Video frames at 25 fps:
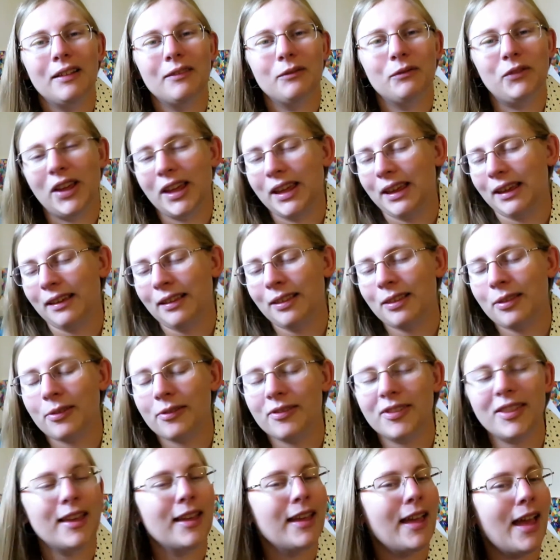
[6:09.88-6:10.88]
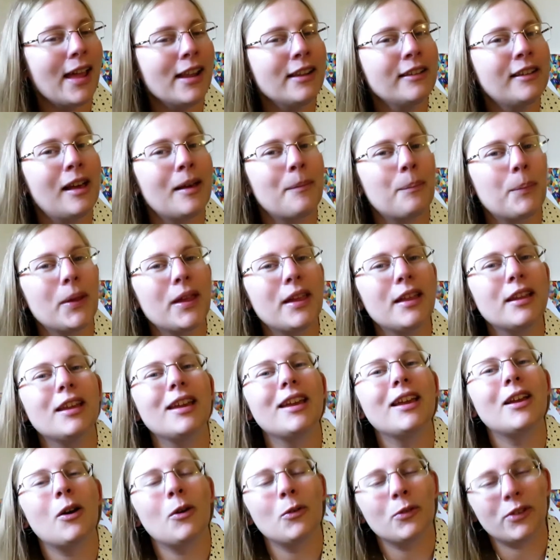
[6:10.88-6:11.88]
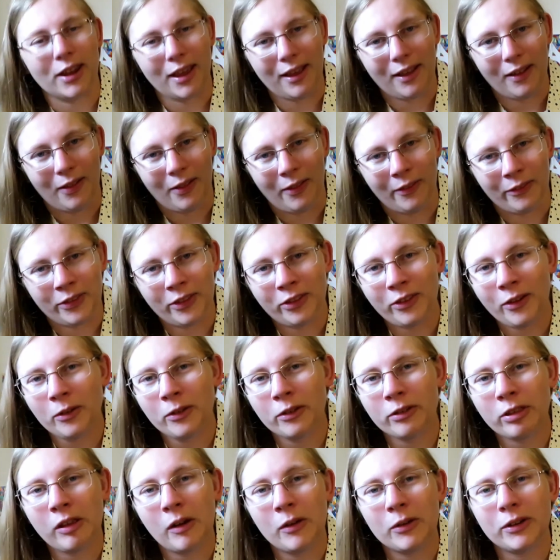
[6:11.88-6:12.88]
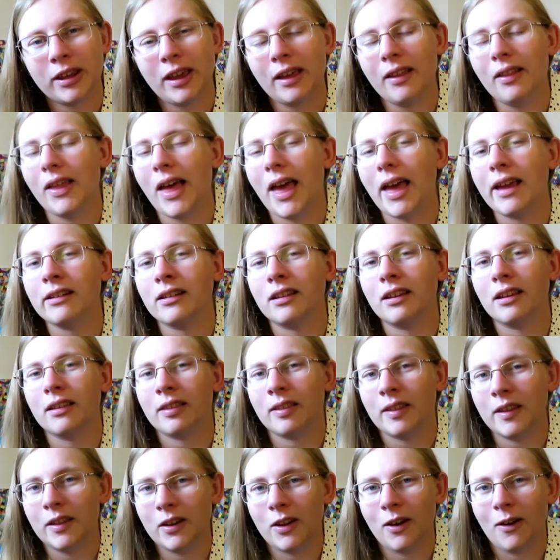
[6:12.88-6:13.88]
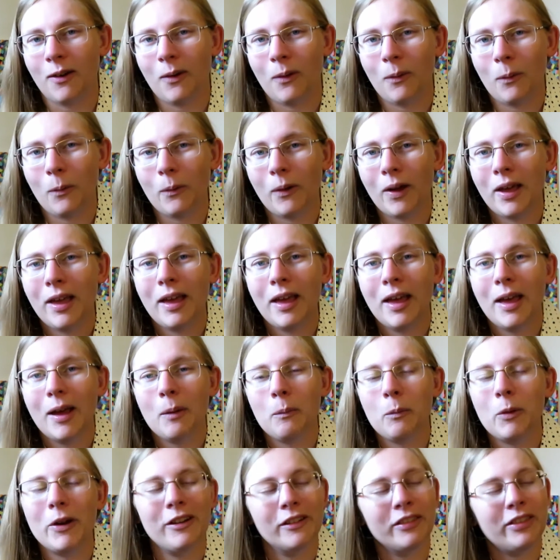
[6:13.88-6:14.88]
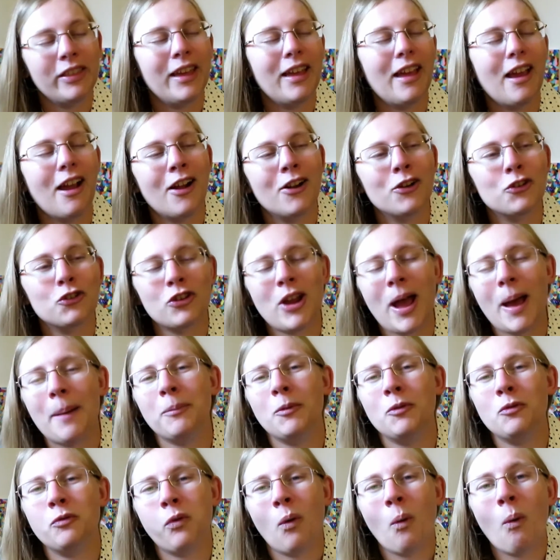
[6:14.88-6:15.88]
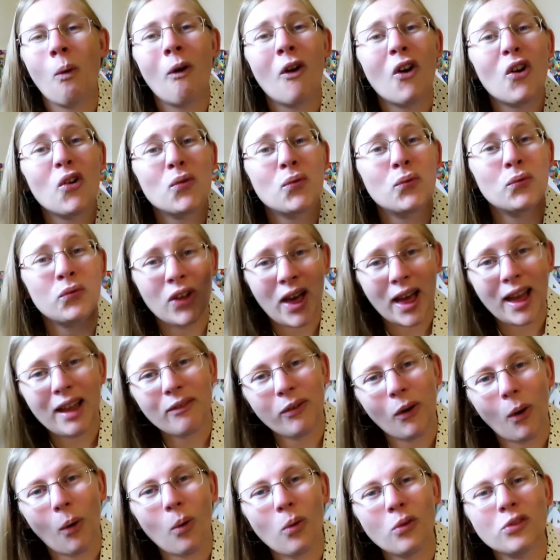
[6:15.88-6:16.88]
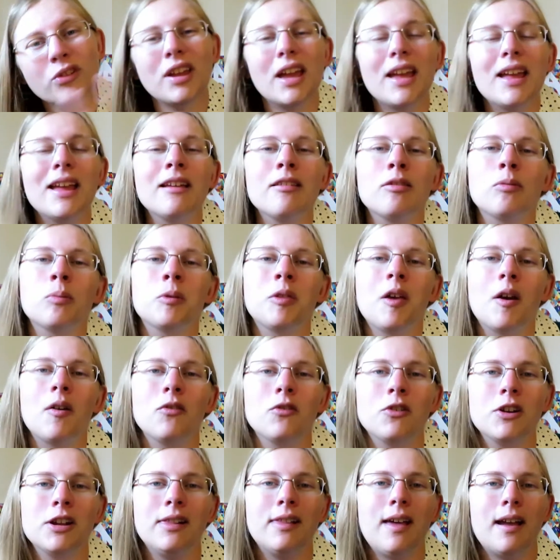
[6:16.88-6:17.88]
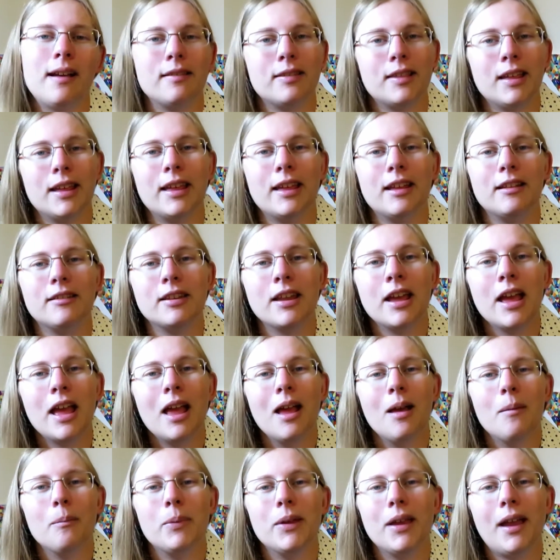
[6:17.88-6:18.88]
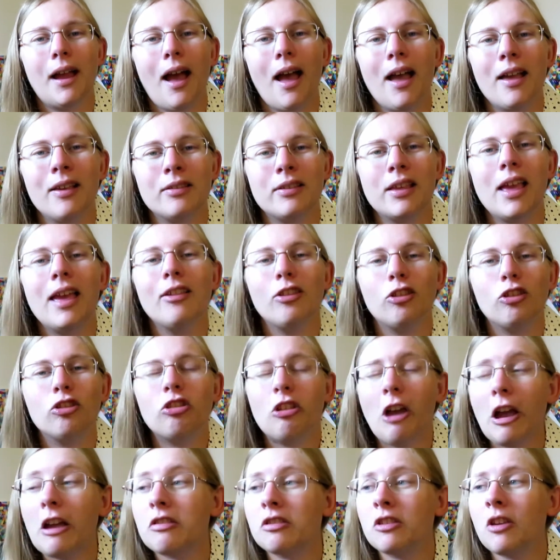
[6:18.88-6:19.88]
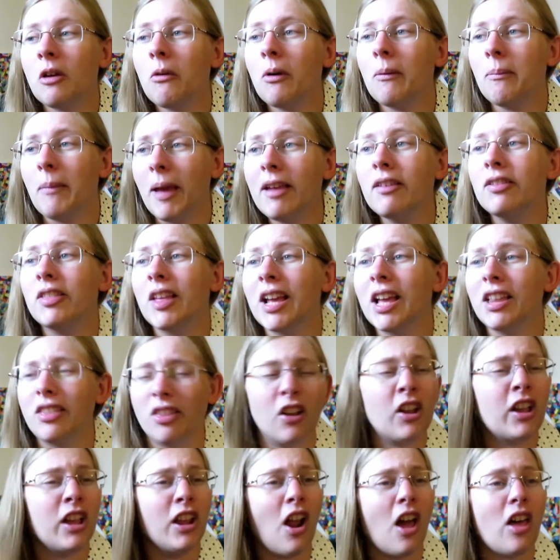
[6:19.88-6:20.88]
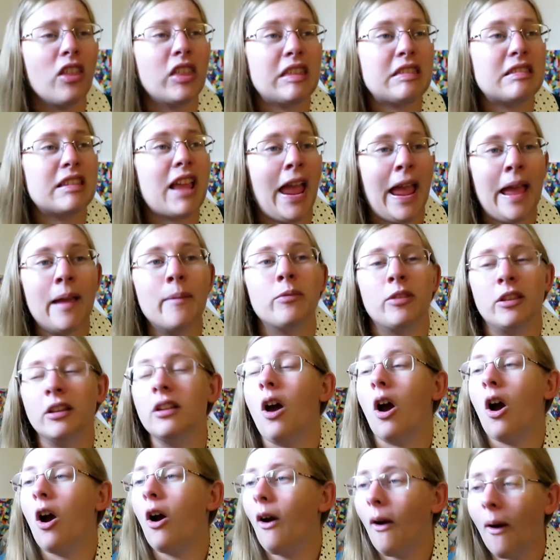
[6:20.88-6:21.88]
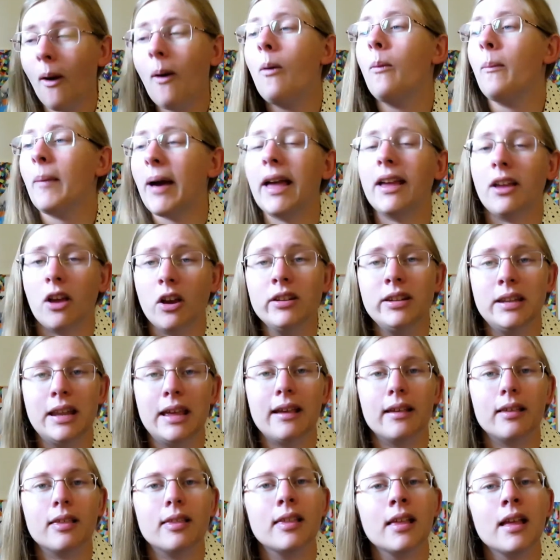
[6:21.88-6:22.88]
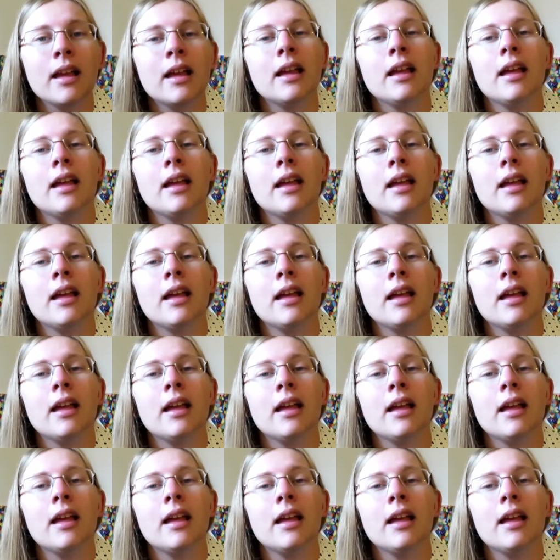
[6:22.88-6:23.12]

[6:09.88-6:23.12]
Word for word: Vegas, they end up in a hotel, the Lotus Hotel and Casino, where they are trapped for five whole days without realizing it, because it's just so amazing and look at all these games and oh my goodness.